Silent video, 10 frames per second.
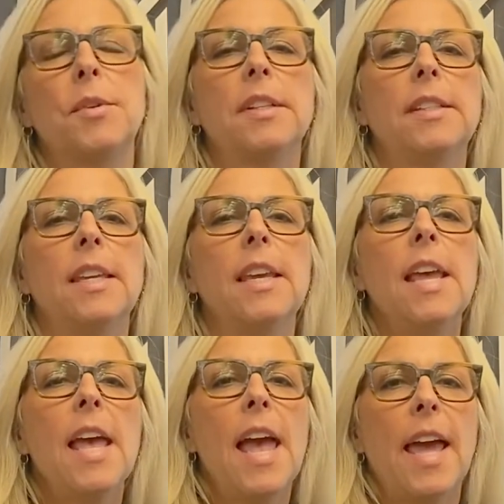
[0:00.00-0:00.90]
Realty,
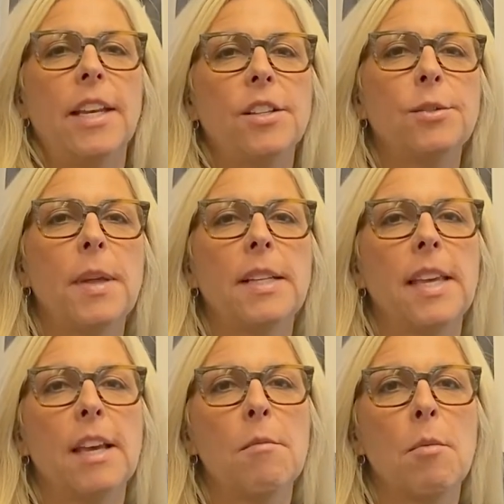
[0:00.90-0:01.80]
and I just want to
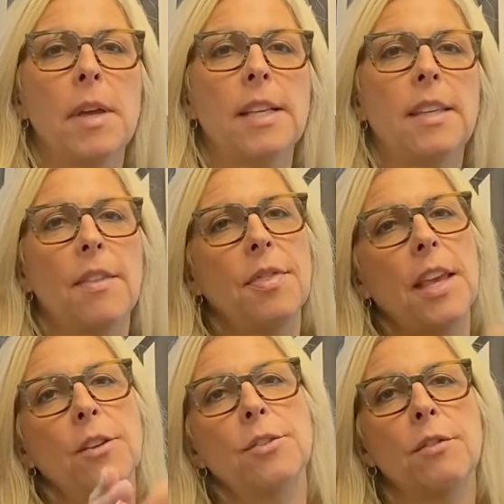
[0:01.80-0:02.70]
take a moment and say
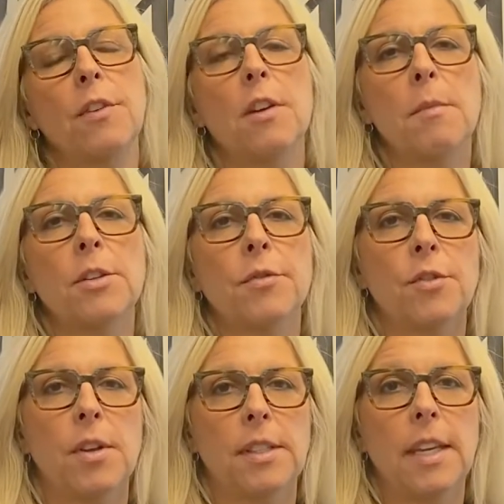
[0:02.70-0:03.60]
thank you so very much for
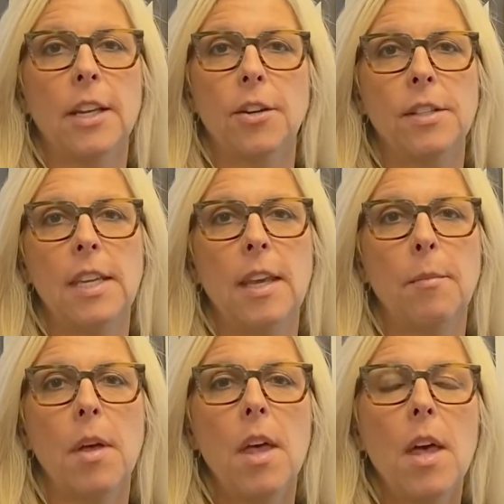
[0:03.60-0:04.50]
trusting in our team.
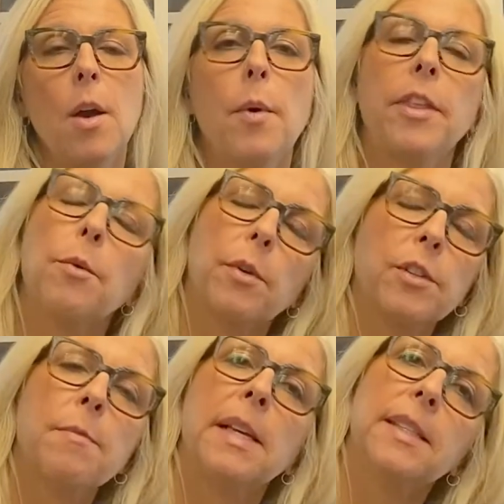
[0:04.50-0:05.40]
Whether you worked
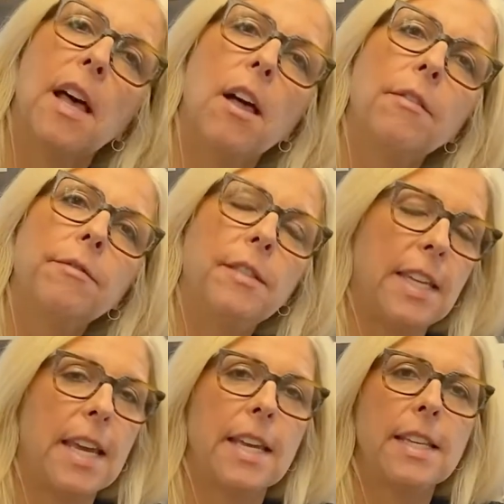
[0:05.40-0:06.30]
with myself,
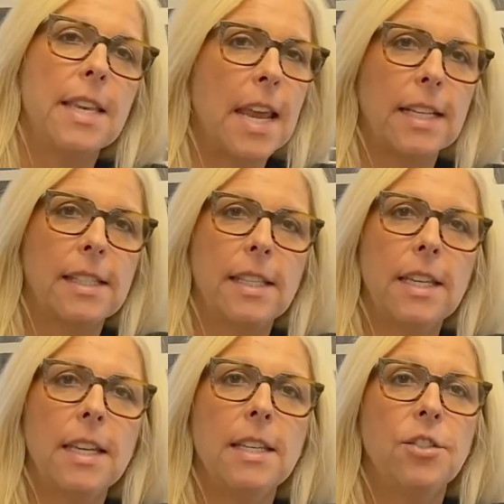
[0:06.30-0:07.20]
Dan,
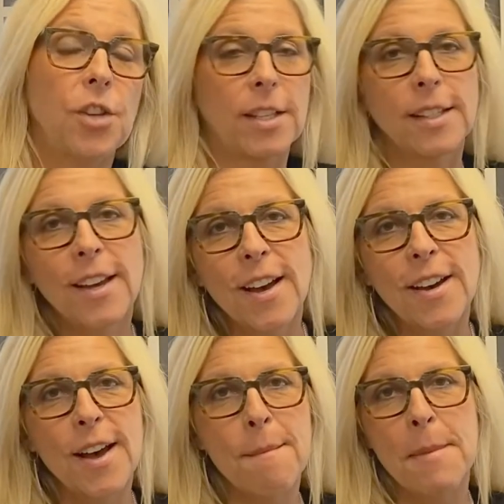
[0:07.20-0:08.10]
Nancy,
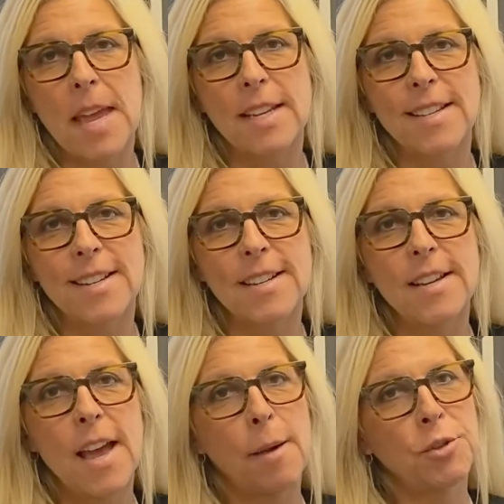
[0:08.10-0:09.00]
Jessica, Amanda,
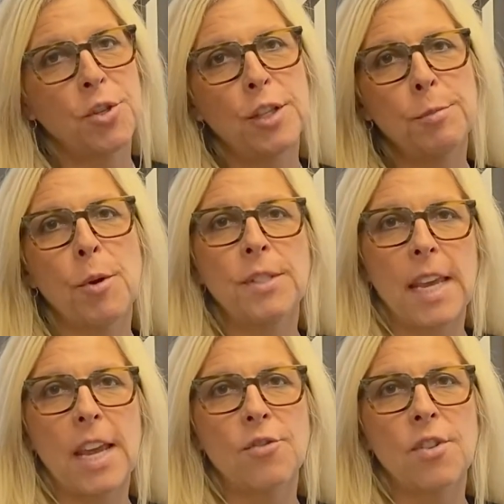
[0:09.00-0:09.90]
I'm sure you spoke to
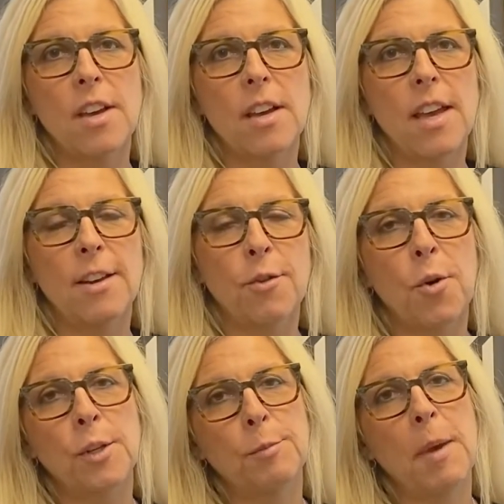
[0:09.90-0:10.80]
Andrea, and of
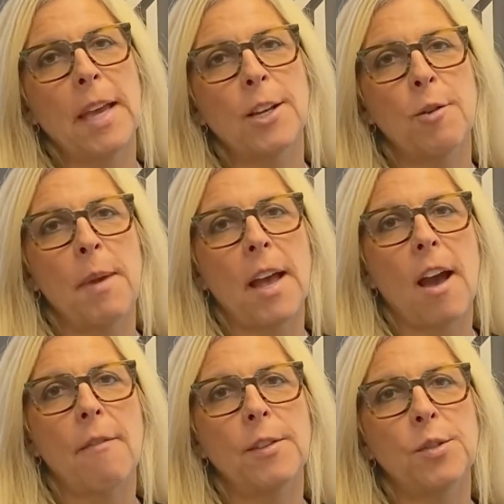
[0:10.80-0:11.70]
course back in our back
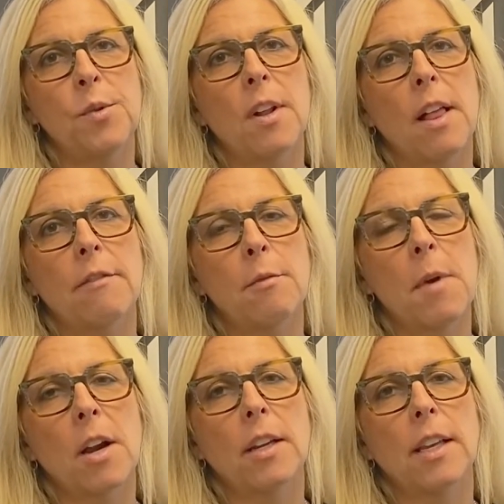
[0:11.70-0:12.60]
office doing all of our
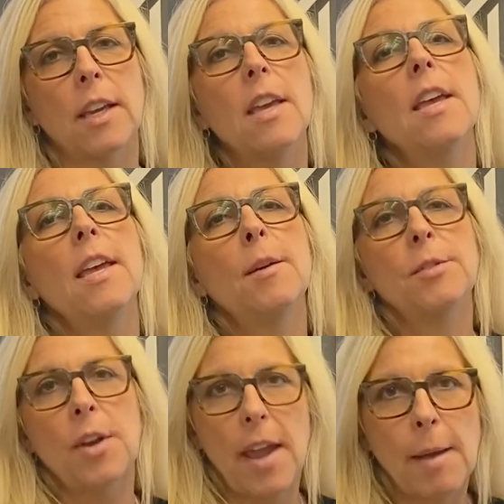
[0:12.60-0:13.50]
marketing, it was
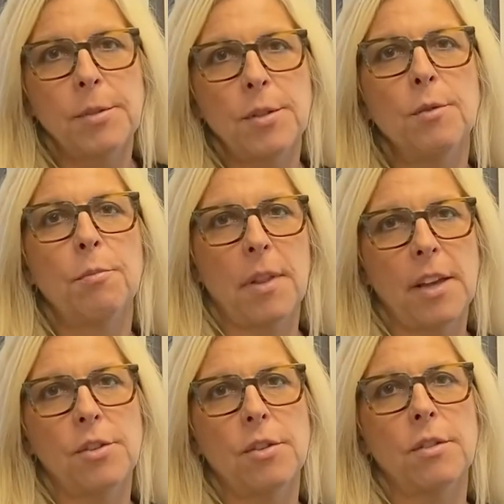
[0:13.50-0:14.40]
our absolute
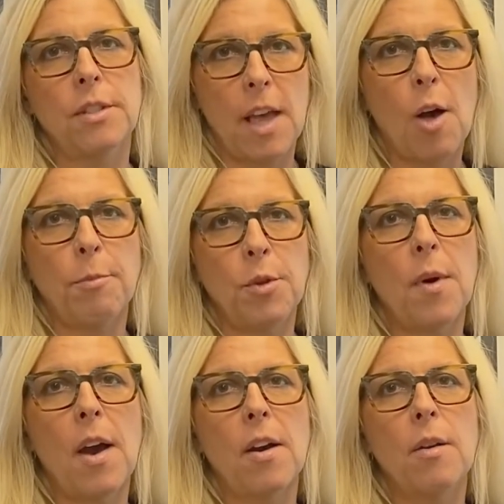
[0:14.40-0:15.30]
pleasure to help you
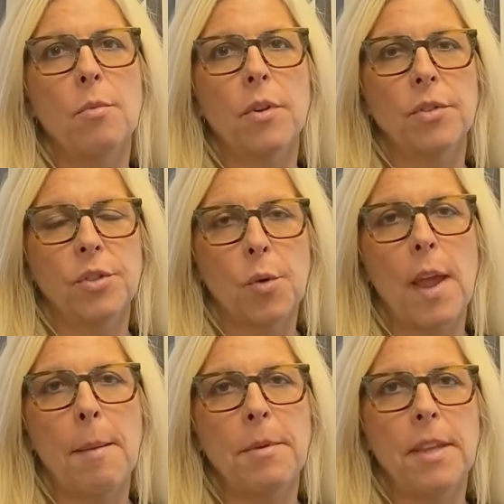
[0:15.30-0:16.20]
out. We're so
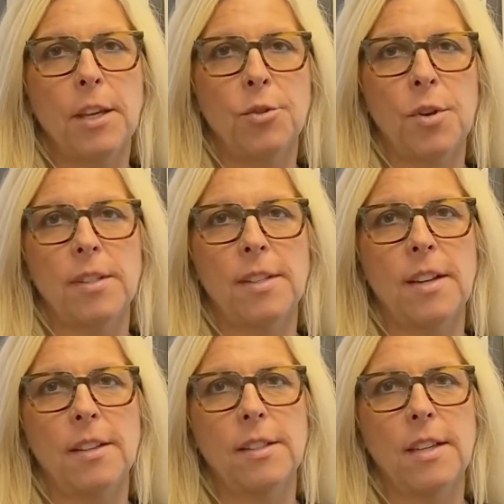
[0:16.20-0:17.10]
happy that you trusted
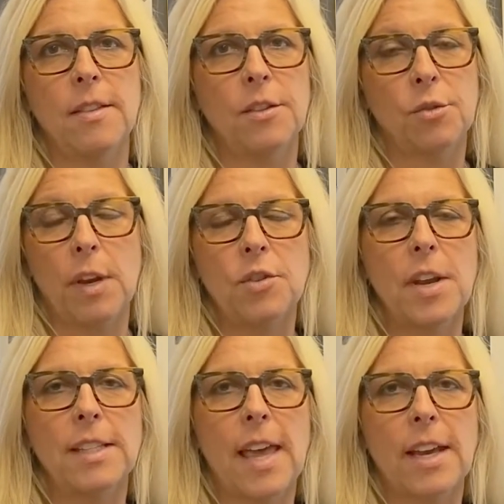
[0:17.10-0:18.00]
us in this great
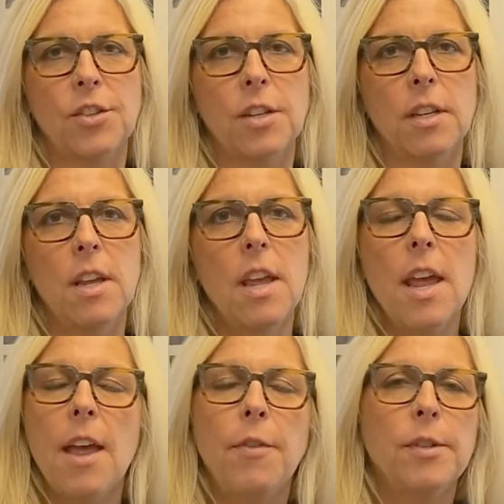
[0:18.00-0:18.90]
transaction.
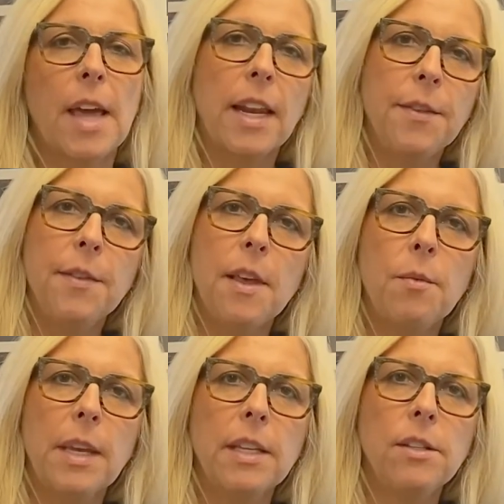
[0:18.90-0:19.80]
If there's anything that
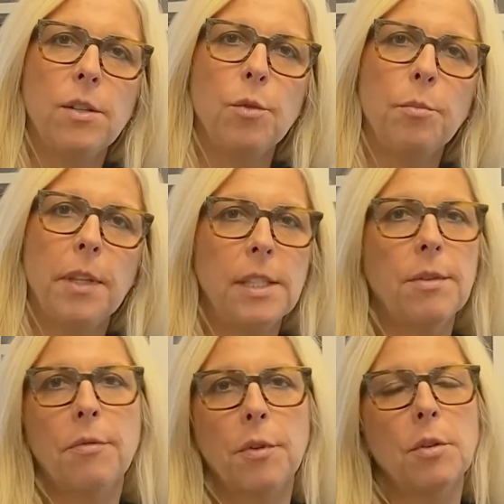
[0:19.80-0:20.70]
we can do, please
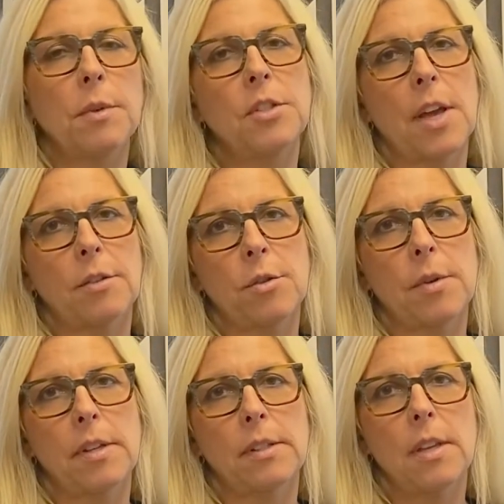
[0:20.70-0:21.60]
feel free to reach out to
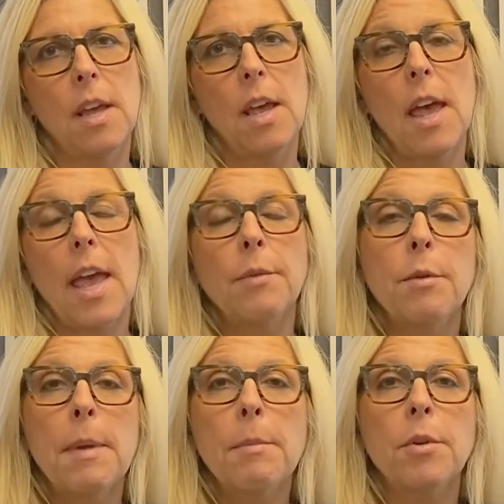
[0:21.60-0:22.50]
us. And
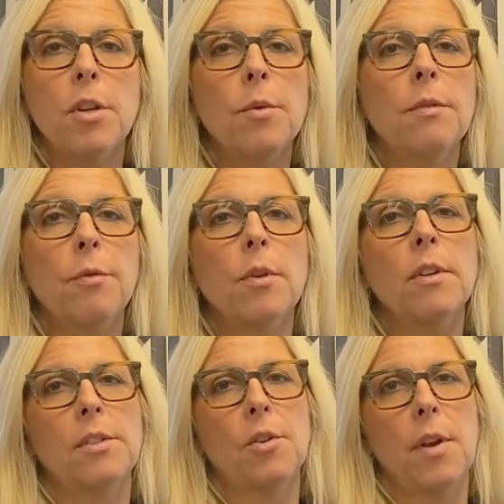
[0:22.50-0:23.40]
remember, your referral
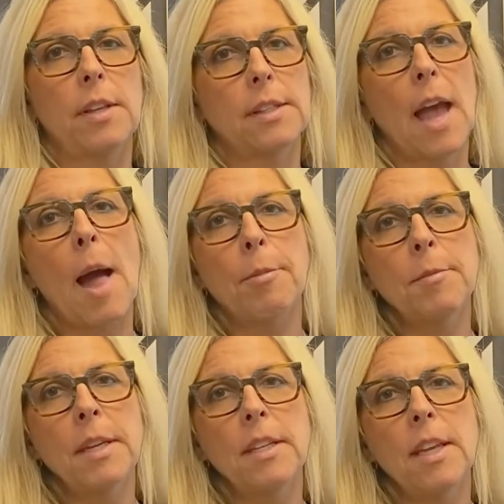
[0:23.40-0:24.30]
is our greatest
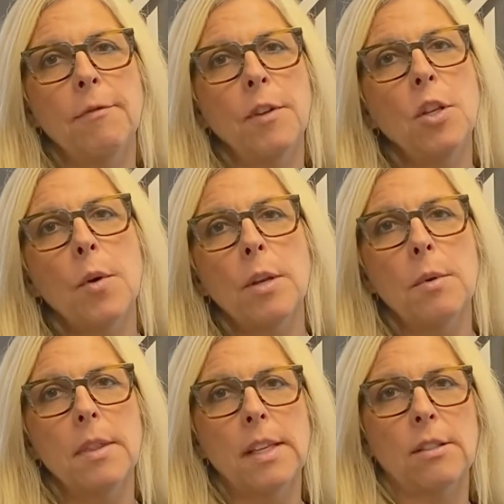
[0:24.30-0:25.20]
compliment. If you know
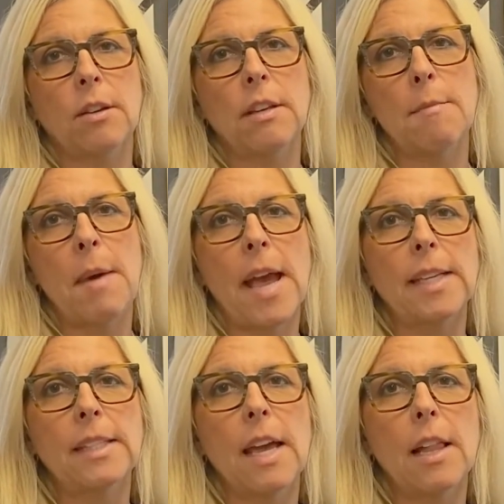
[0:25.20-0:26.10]
anyone that's looking to buy,
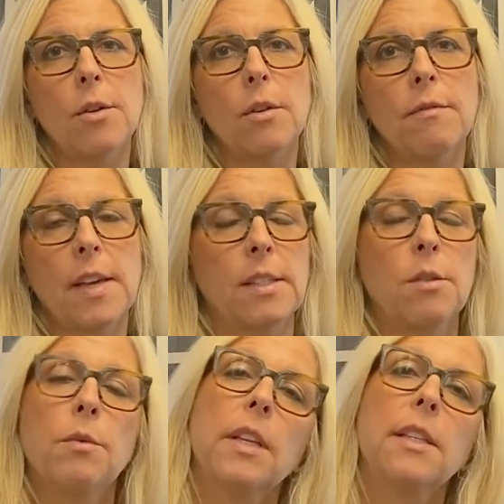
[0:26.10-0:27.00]
sell, or invest
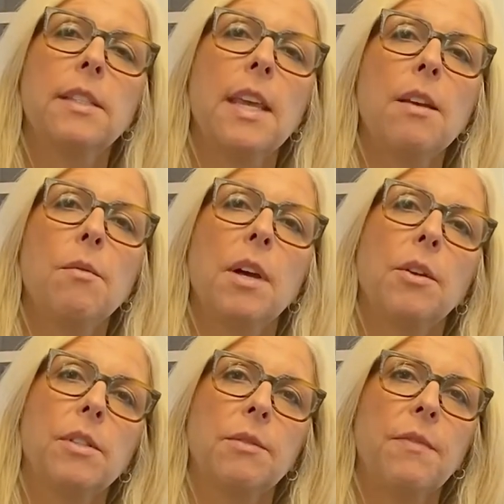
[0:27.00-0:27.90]
in real estate,
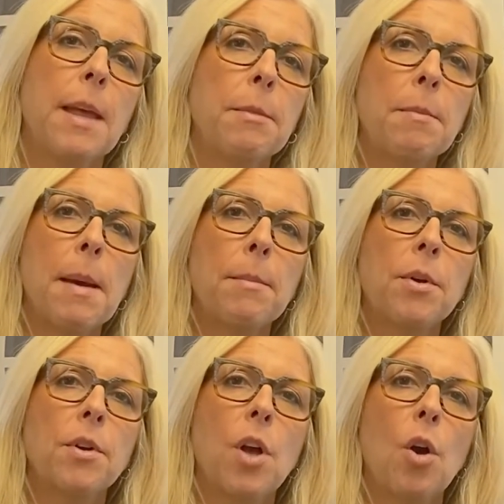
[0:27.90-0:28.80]
whether it's a family
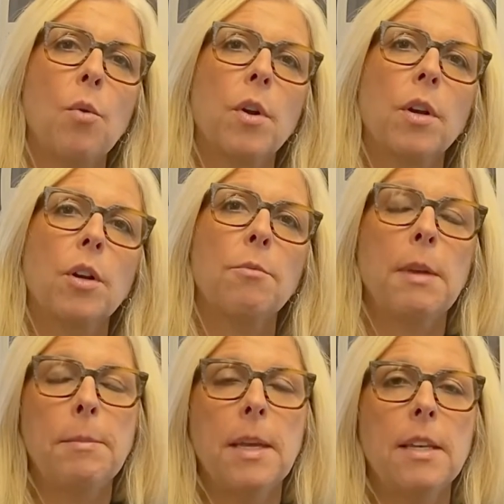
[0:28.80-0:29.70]
member, coworker,
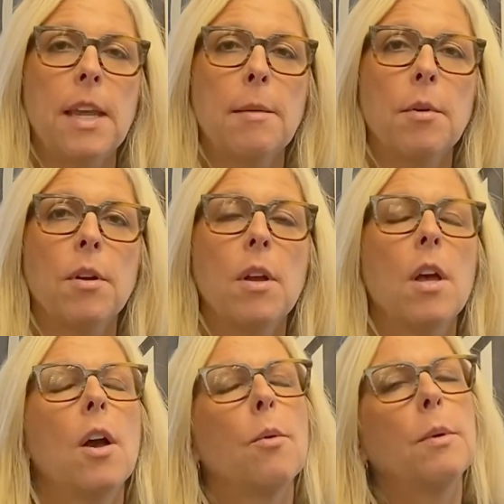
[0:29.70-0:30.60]
maybe a neighbor,
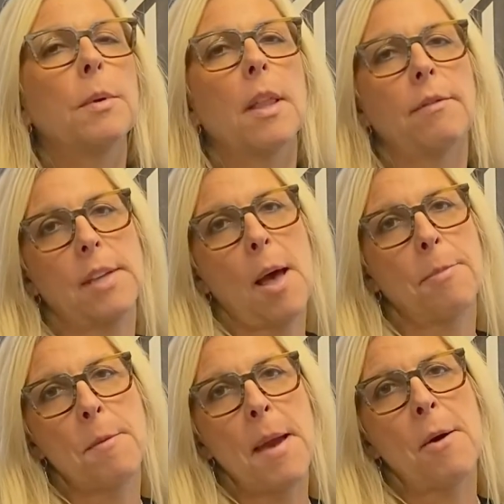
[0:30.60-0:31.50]
we would love to
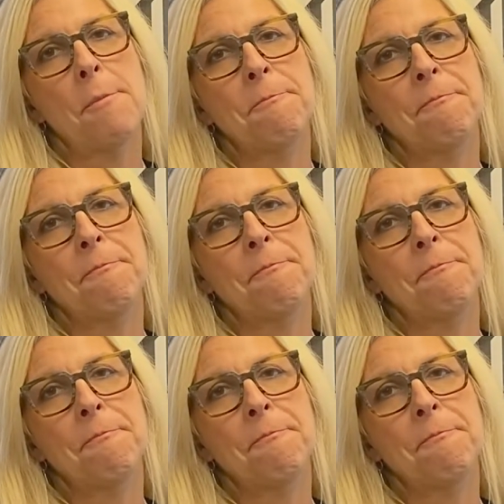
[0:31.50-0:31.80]
help them out.